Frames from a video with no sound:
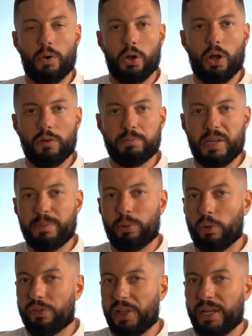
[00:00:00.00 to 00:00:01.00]
a lot of
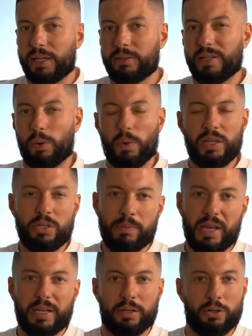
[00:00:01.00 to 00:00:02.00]
people think that when you're
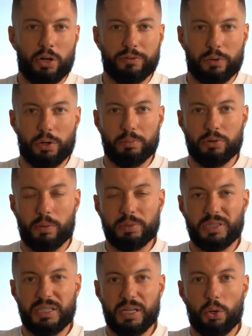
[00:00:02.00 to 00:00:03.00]
making an offer on a
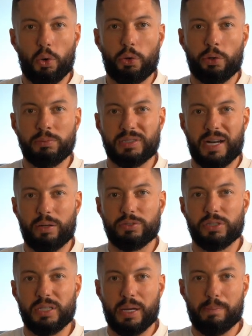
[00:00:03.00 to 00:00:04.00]
property, it all comes down
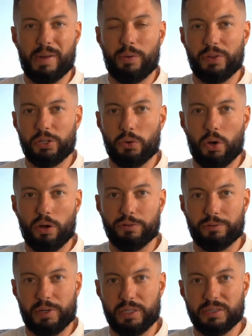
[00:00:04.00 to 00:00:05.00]
to the amount that you're
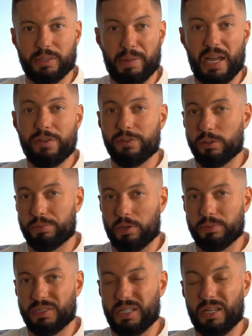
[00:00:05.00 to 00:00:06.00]
offering to pay for the
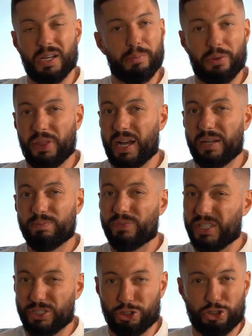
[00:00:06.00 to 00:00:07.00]
property, but that
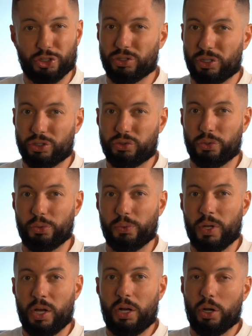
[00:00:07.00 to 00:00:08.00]
is just not true.
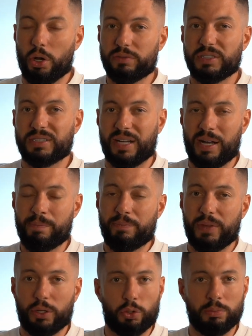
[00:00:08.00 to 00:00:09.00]
A lot of the time,
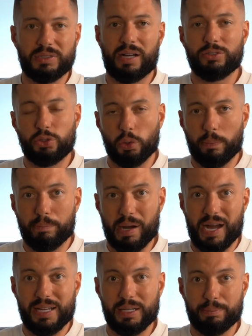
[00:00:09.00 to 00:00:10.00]
it comes down to your
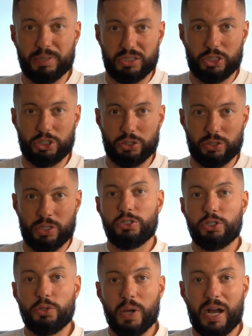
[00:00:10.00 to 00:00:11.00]
buying position.
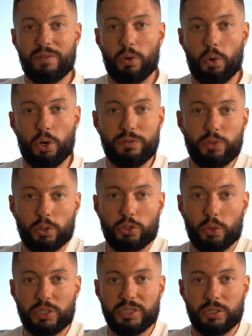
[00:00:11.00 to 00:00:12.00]
Do you have all of your
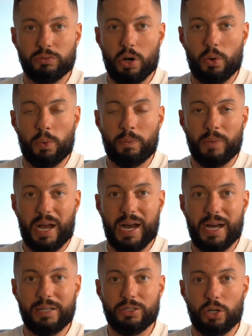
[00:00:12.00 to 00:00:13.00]
ducks in a row,
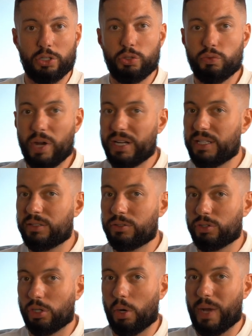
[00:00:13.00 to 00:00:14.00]
and are you ready
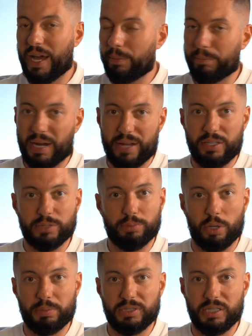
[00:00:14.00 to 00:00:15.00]
to go ahead and buy this
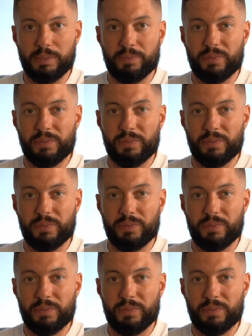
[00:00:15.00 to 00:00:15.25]
property?